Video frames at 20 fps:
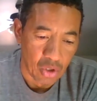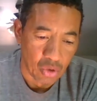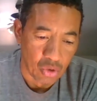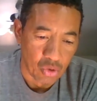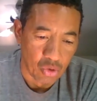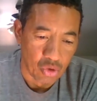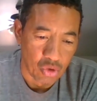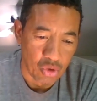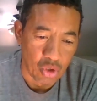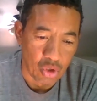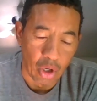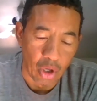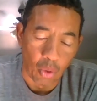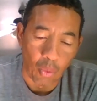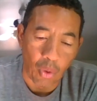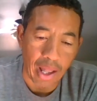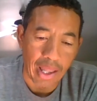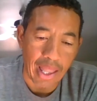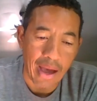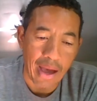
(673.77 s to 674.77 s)

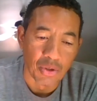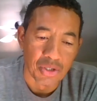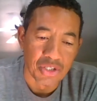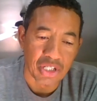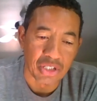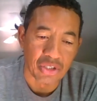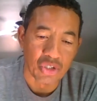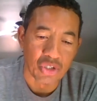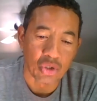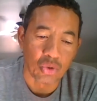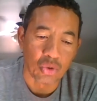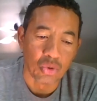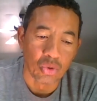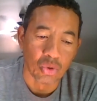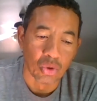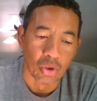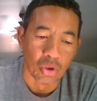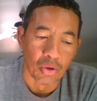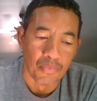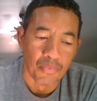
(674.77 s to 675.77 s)
while I was in
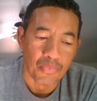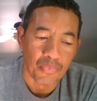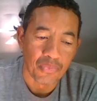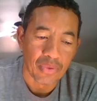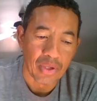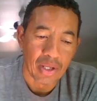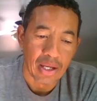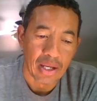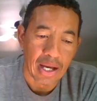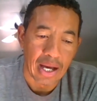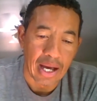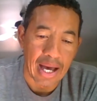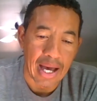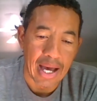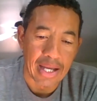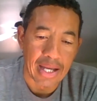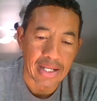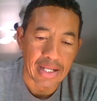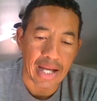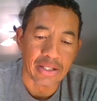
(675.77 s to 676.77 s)
school,
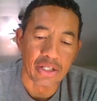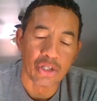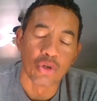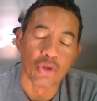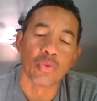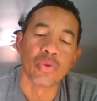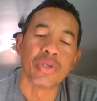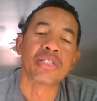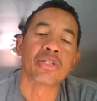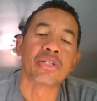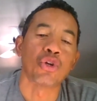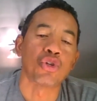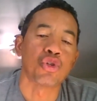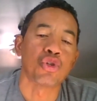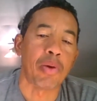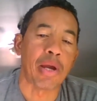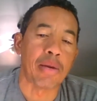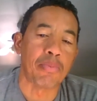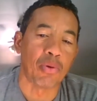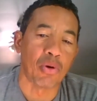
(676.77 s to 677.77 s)
I did a research
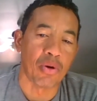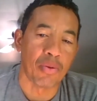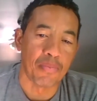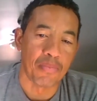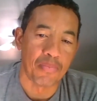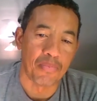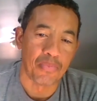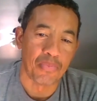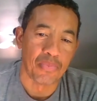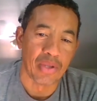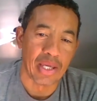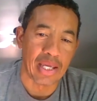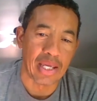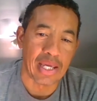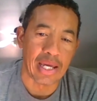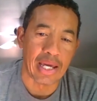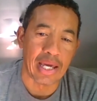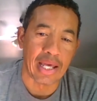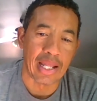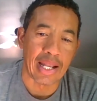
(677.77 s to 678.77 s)
paper,
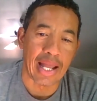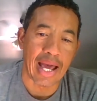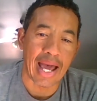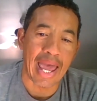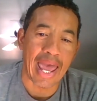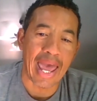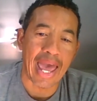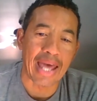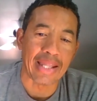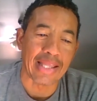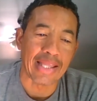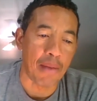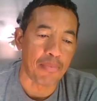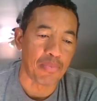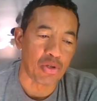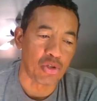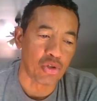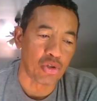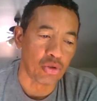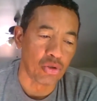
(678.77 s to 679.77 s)
and I had the
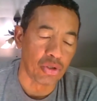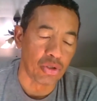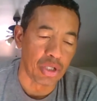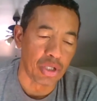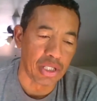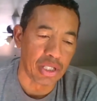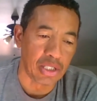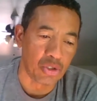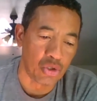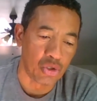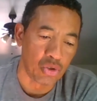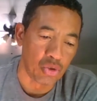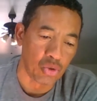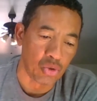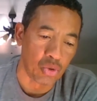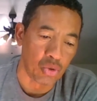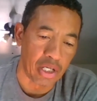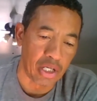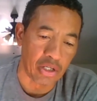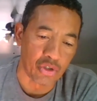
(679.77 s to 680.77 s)
opportunity to
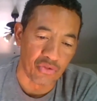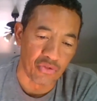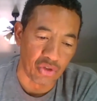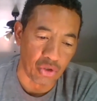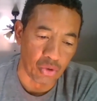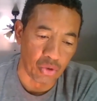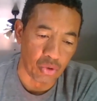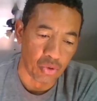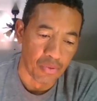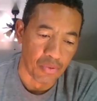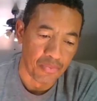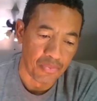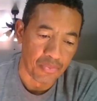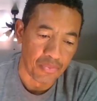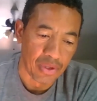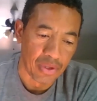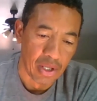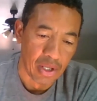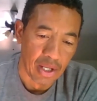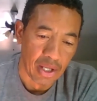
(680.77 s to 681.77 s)
interview
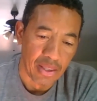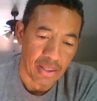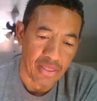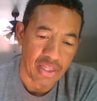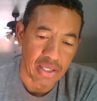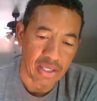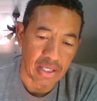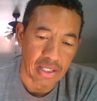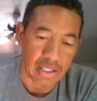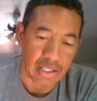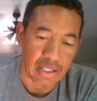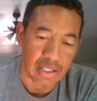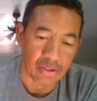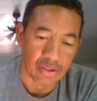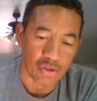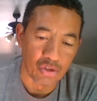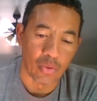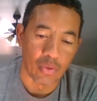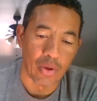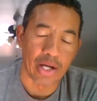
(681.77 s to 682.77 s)
the
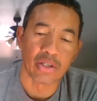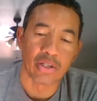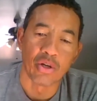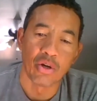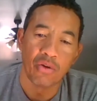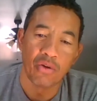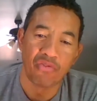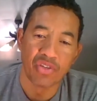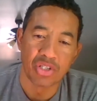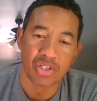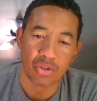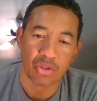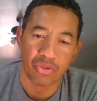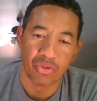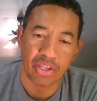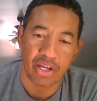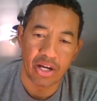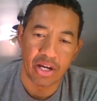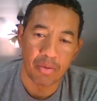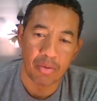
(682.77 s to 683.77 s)
director of physical
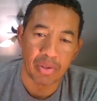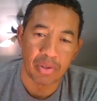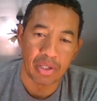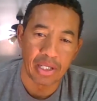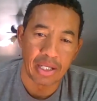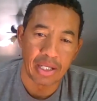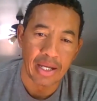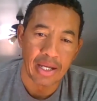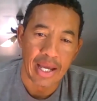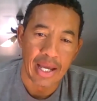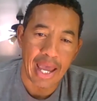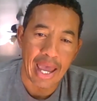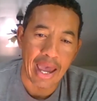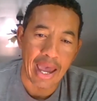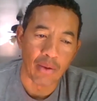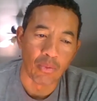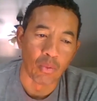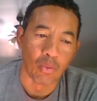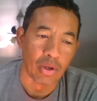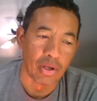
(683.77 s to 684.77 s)
therapy
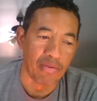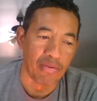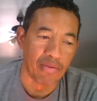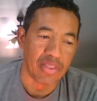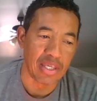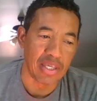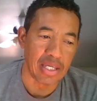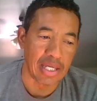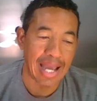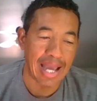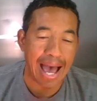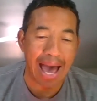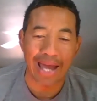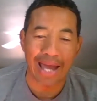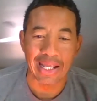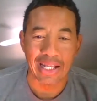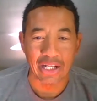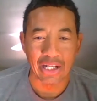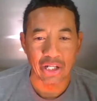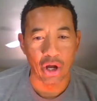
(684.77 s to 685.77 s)
at one of the, I
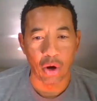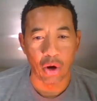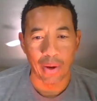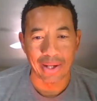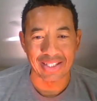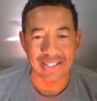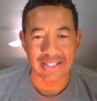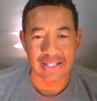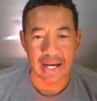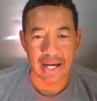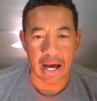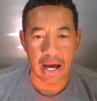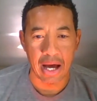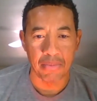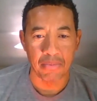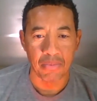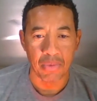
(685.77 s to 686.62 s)
didn't know at the time,